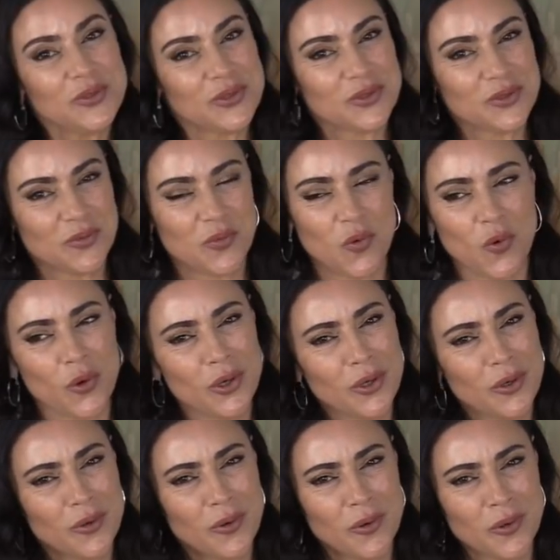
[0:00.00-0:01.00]
to
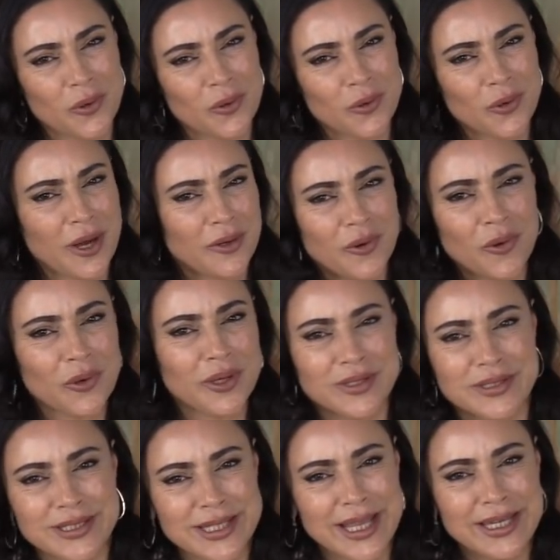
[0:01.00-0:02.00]
support, or an
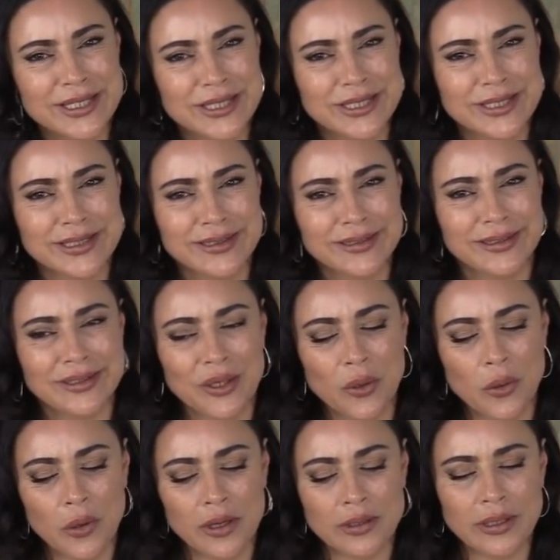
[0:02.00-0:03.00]
organization,
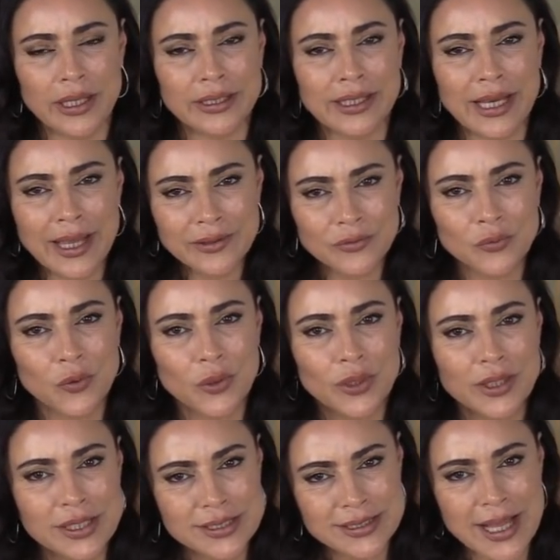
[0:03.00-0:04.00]
a
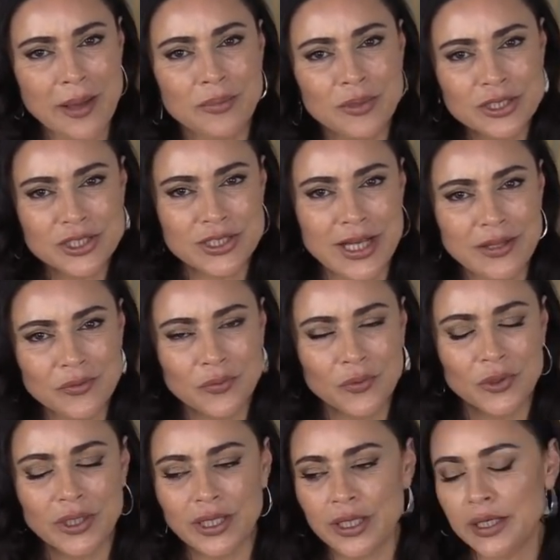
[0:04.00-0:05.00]
network, established
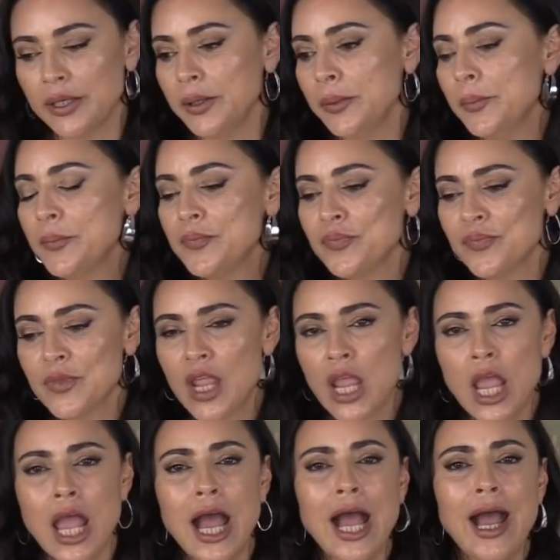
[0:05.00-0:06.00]
network here,
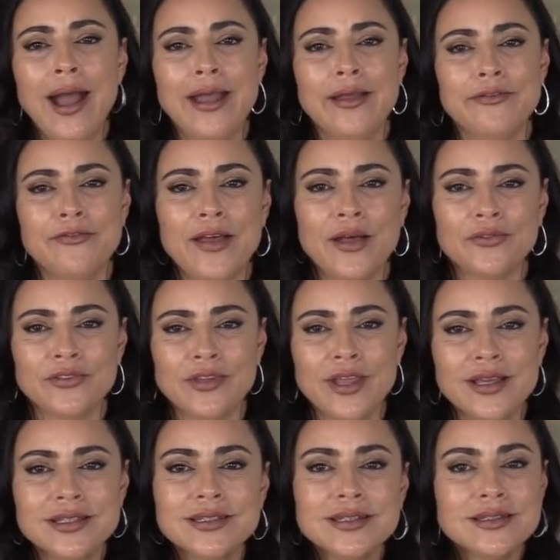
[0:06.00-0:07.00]
I found
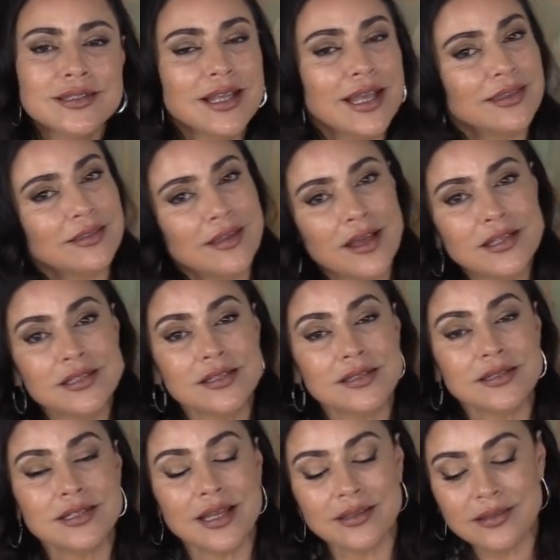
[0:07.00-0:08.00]
dozens and
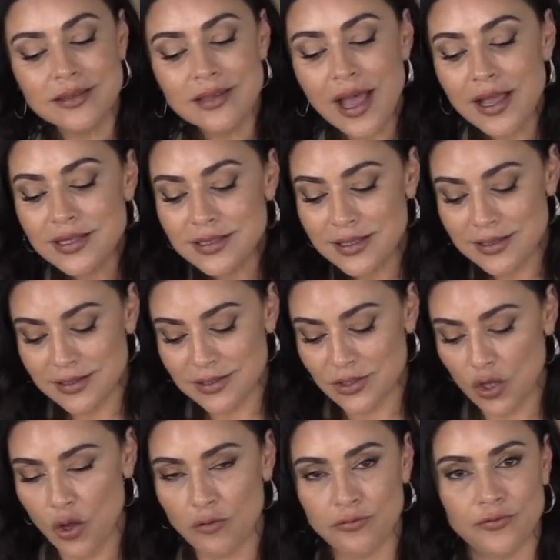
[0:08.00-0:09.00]
dozens and dozens
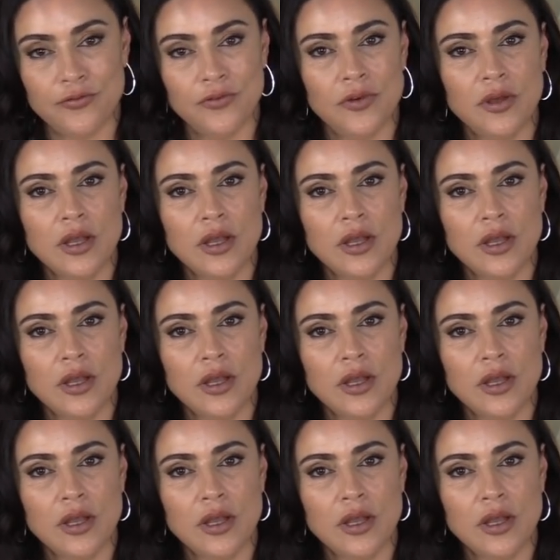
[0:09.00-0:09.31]
of